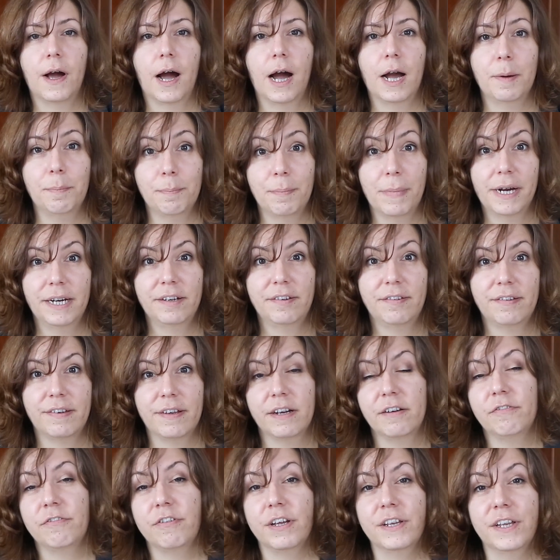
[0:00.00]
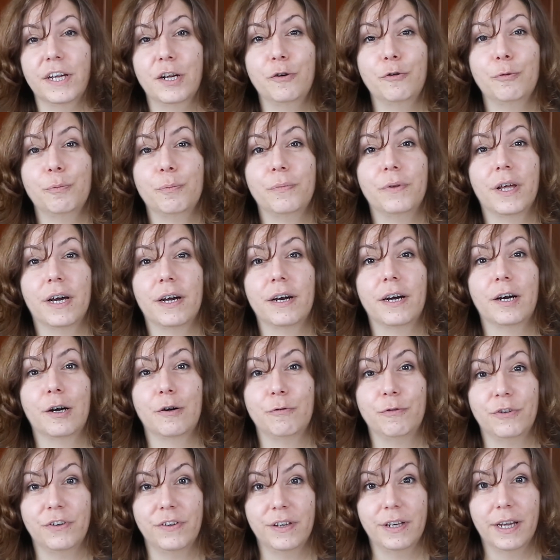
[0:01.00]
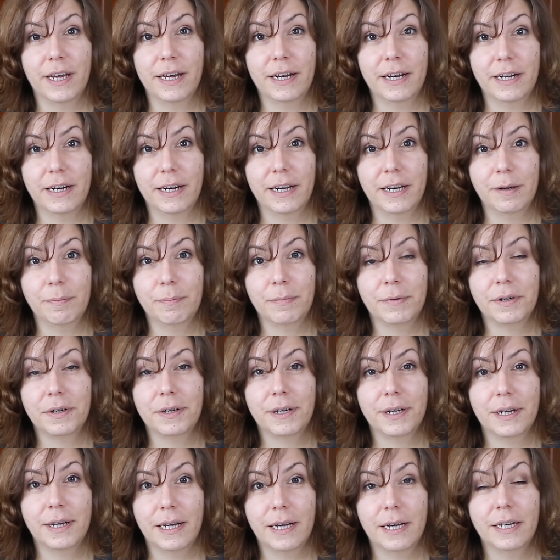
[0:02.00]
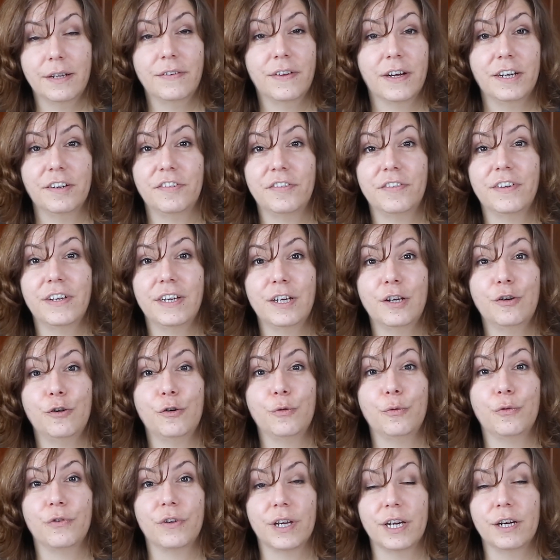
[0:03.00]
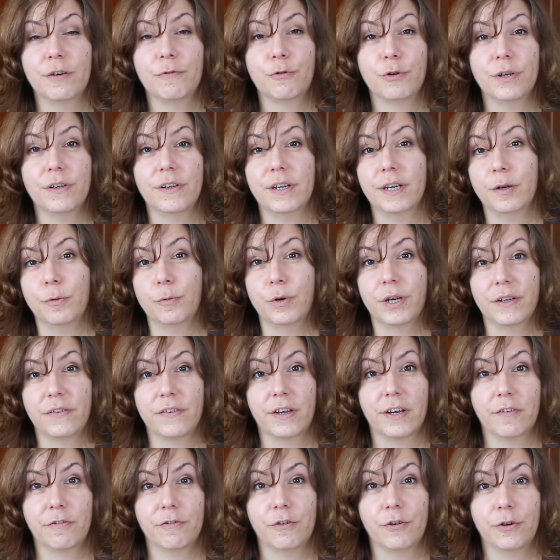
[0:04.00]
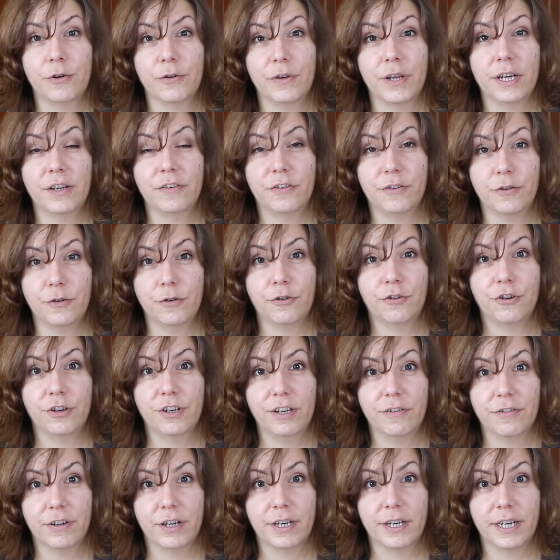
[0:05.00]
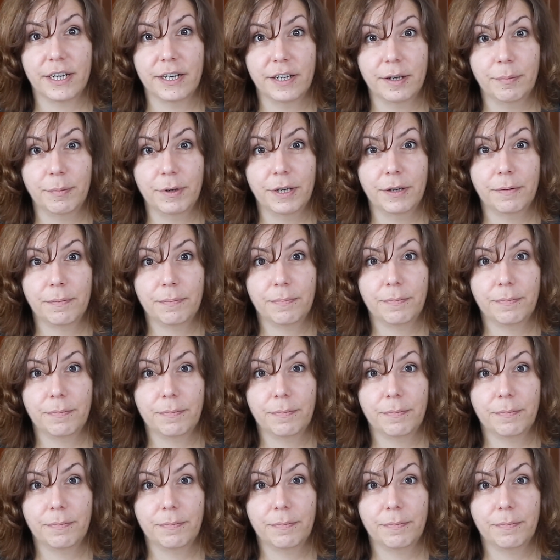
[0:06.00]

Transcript: I'm myself an alumna of the LLM, and I still use every day what I've learned at the Geneva Academy.